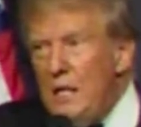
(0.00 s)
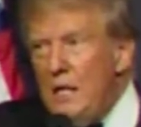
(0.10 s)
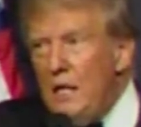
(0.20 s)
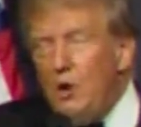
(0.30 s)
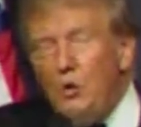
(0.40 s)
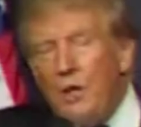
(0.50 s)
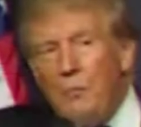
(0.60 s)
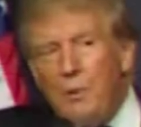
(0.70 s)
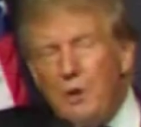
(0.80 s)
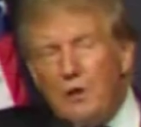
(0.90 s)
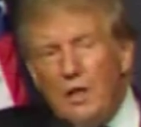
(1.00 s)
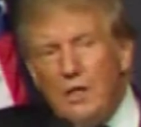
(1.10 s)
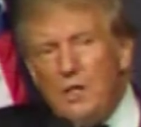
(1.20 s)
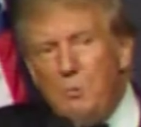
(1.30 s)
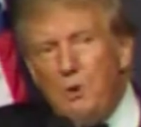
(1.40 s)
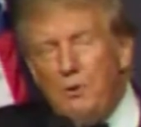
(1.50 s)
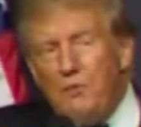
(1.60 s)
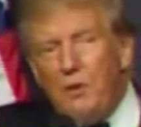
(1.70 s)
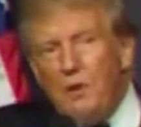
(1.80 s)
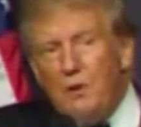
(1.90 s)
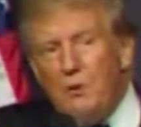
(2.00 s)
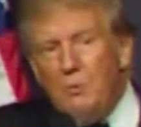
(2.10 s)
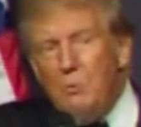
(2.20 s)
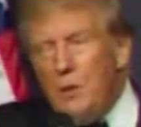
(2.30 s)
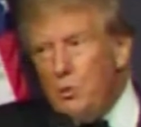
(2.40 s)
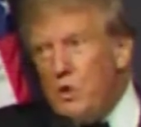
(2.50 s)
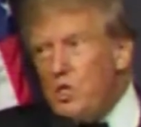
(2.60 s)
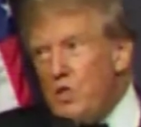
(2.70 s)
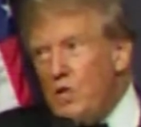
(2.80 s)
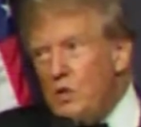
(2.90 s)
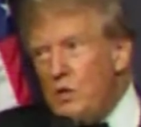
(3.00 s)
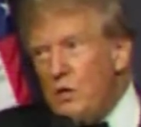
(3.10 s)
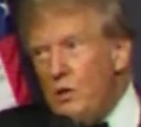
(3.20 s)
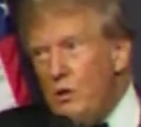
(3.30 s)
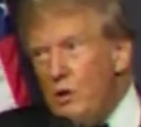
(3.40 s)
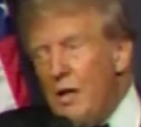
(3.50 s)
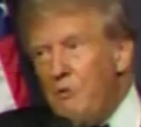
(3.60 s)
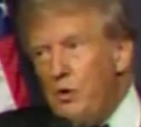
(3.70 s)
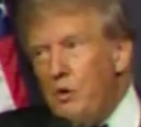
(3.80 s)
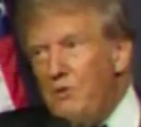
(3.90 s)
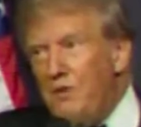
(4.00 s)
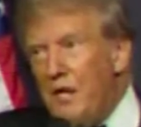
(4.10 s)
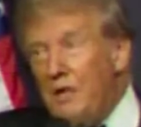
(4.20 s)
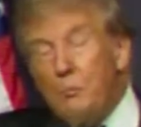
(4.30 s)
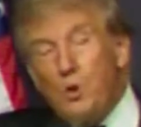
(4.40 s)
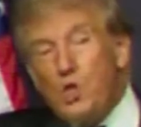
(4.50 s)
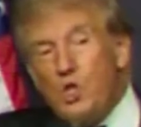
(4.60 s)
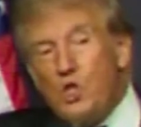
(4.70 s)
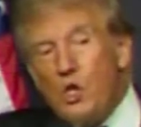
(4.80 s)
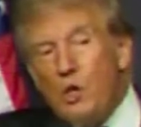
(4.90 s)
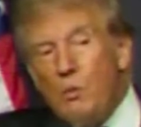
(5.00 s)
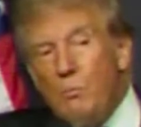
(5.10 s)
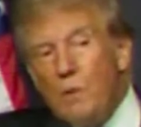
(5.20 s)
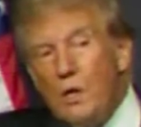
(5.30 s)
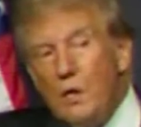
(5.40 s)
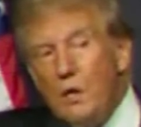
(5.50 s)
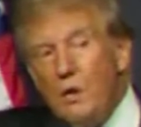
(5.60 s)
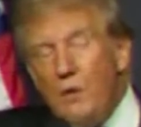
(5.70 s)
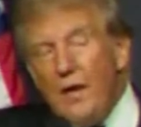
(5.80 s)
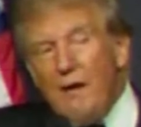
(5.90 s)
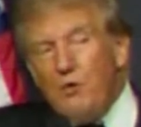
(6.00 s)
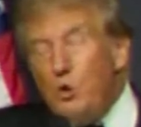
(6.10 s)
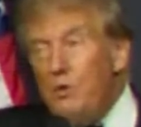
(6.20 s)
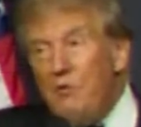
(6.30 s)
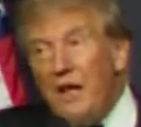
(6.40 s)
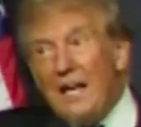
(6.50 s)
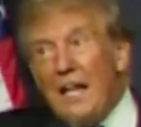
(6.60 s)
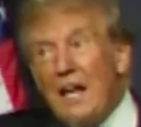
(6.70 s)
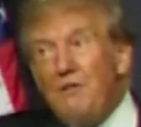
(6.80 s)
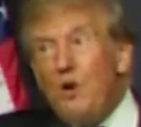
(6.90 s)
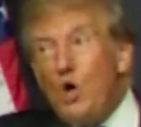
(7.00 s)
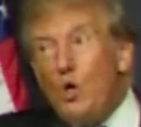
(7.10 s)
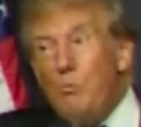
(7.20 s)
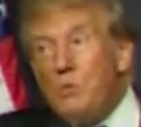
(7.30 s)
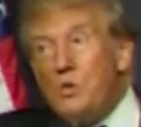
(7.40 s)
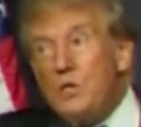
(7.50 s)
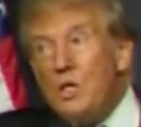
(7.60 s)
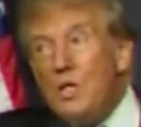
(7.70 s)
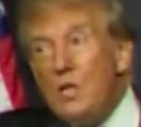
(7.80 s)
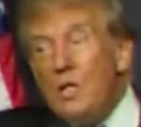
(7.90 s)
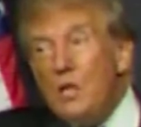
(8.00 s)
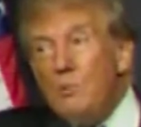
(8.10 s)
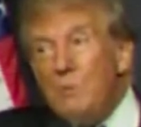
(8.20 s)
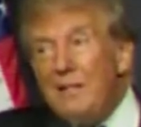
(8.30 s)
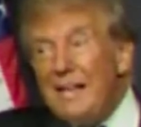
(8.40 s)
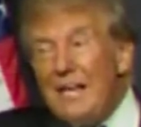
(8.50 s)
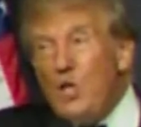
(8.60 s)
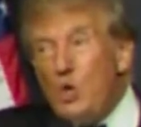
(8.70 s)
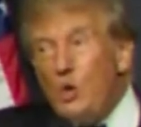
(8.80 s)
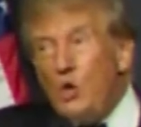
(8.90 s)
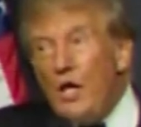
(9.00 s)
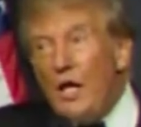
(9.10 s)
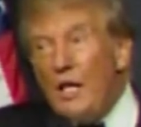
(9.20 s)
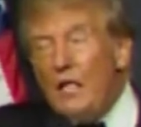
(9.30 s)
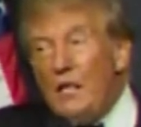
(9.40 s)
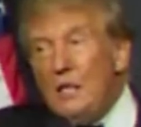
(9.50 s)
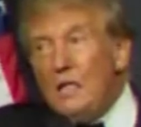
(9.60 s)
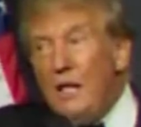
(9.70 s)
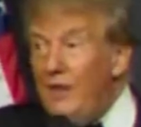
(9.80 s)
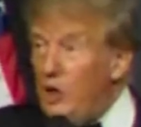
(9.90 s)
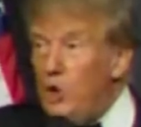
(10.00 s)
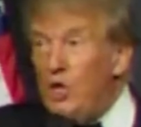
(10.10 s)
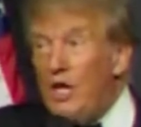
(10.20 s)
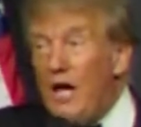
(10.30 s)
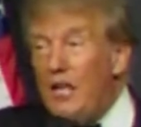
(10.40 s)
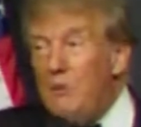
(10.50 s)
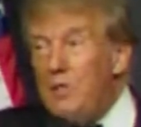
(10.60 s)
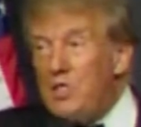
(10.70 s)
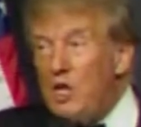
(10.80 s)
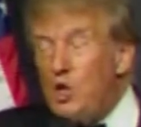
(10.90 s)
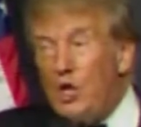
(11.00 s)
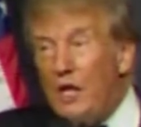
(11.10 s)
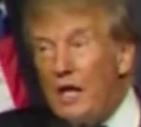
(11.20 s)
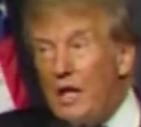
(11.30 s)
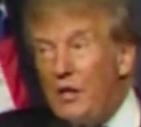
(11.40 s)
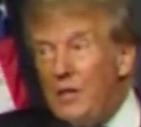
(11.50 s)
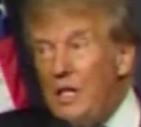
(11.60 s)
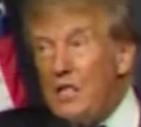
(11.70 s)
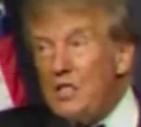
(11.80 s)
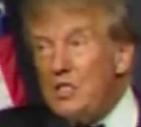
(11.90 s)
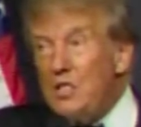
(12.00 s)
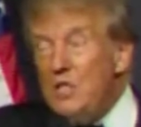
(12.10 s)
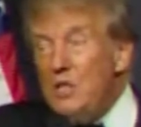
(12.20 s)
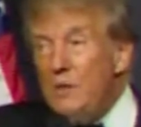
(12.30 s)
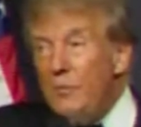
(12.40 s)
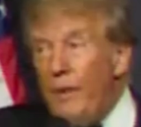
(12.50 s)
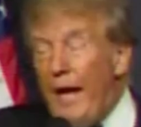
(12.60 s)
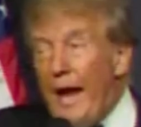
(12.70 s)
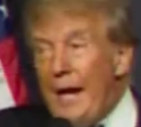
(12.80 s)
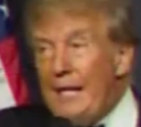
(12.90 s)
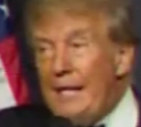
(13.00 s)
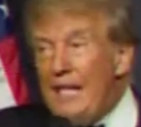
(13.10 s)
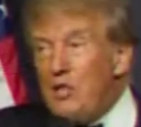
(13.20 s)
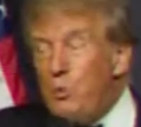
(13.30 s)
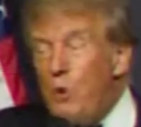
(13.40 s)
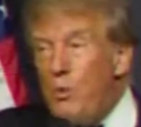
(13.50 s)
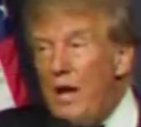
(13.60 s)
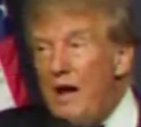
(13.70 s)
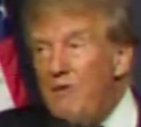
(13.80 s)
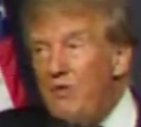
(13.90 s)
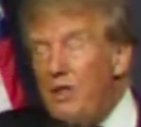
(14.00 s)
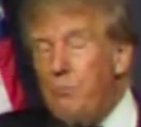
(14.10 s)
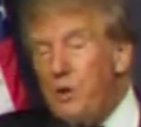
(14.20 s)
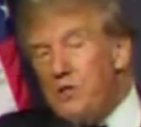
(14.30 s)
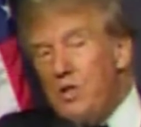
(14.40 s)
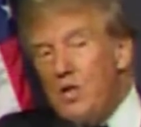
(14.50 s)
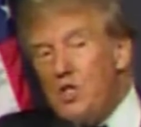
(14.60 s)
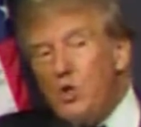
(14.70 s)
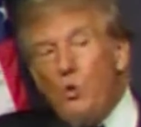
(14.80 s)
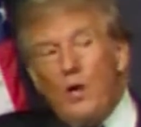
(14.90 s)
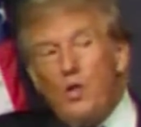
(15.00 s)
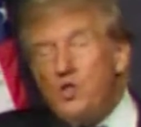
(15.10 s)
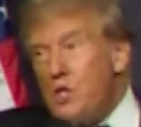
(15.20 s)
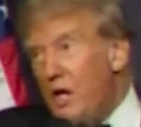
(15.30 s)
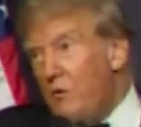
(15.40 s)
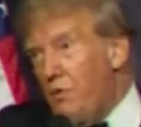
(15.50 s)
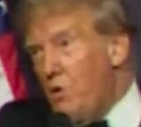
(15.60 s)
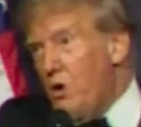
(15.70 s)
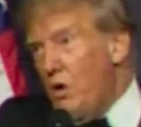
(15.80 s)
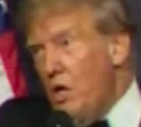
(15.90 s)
Hillary and Bill Clinton's beautiful home in Westchester. They have to invade the Bush's home. They have to invade a lot of homes. But they didn't do that. And they took documents, they took a lot of things. And that's what we have the Presidential Records Act for.